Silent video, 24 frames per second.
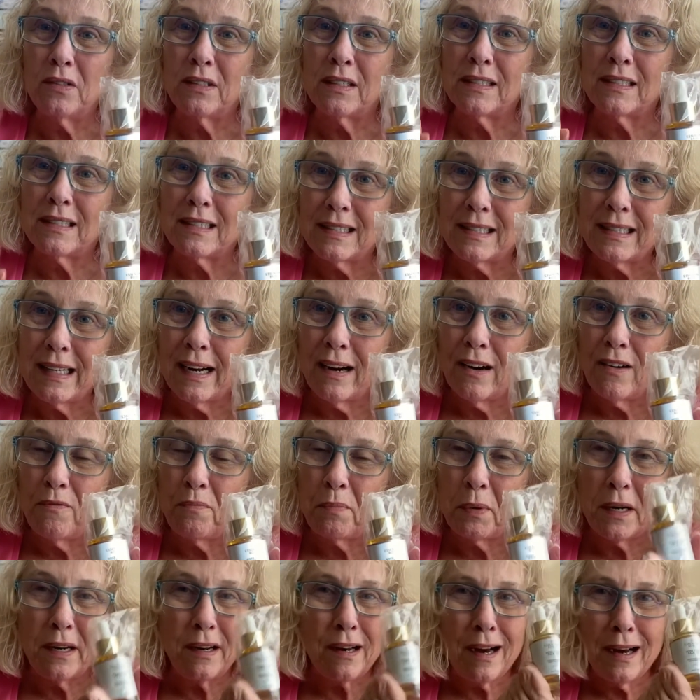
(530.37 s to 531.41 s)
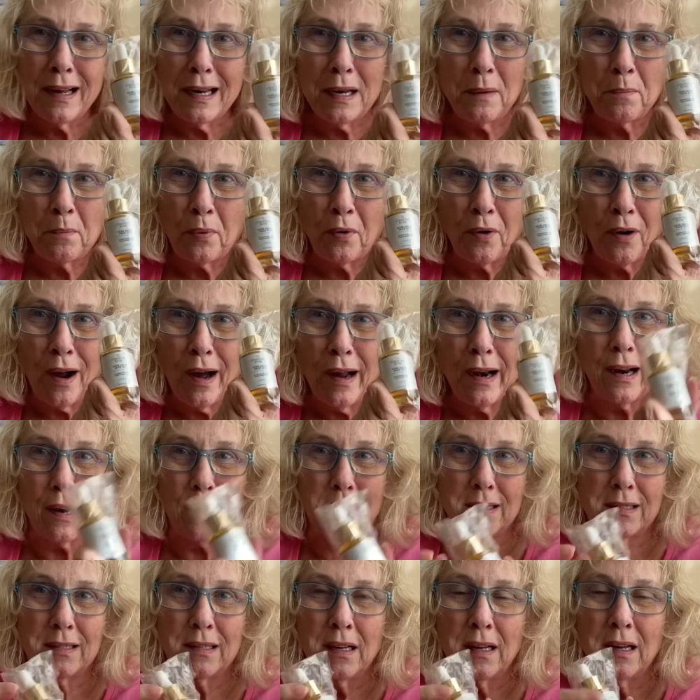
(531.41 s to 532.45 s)
itself, but not in
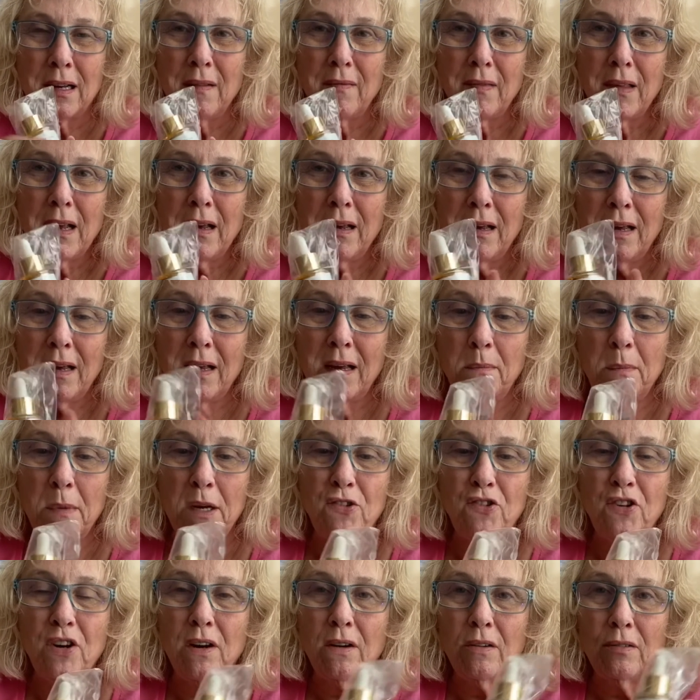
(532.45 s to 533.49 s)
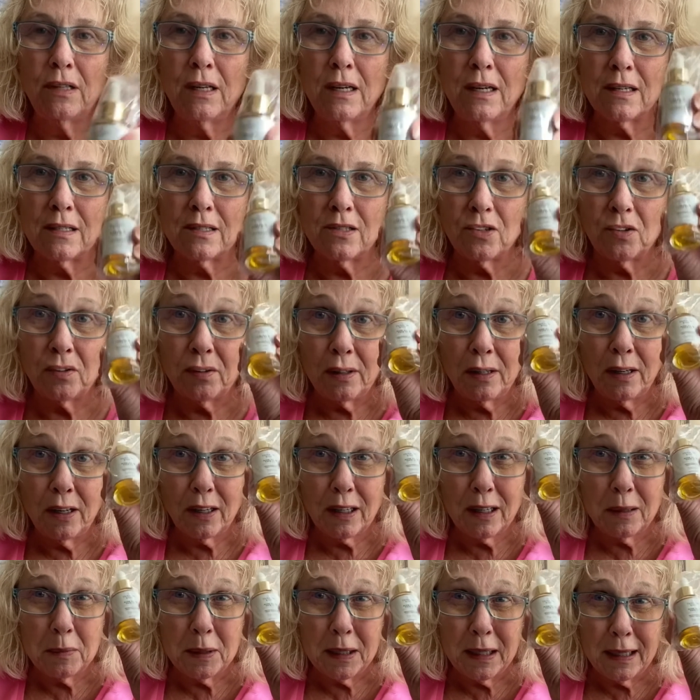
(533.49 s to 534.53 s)
products. And Michelle does. So here
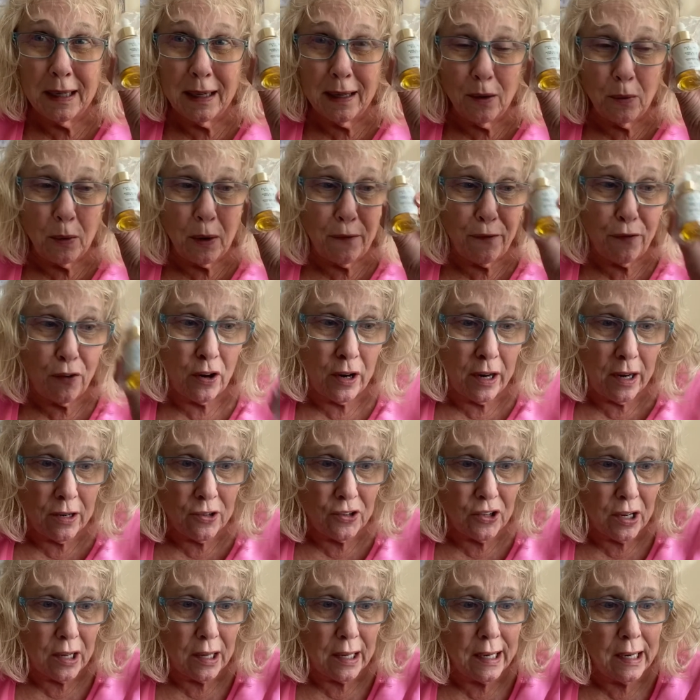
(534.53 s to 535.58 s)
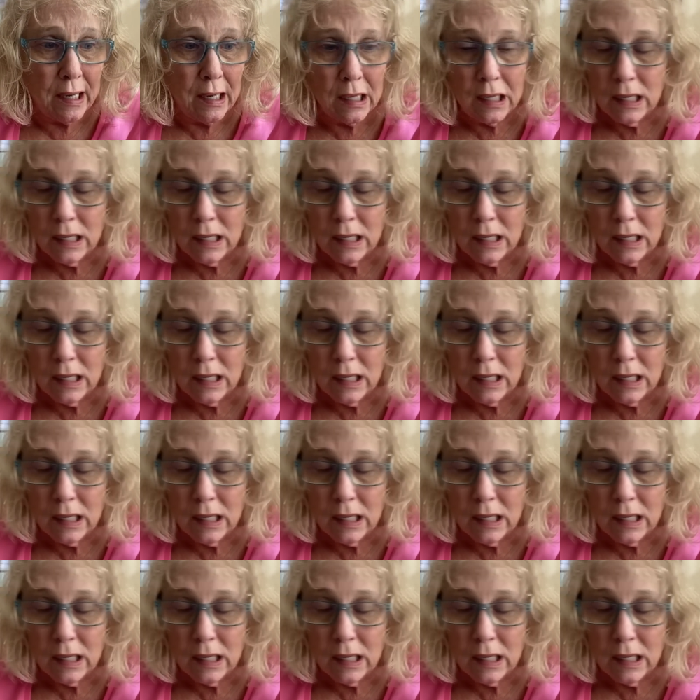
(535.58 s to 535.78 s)
comes another one for you, Shelly.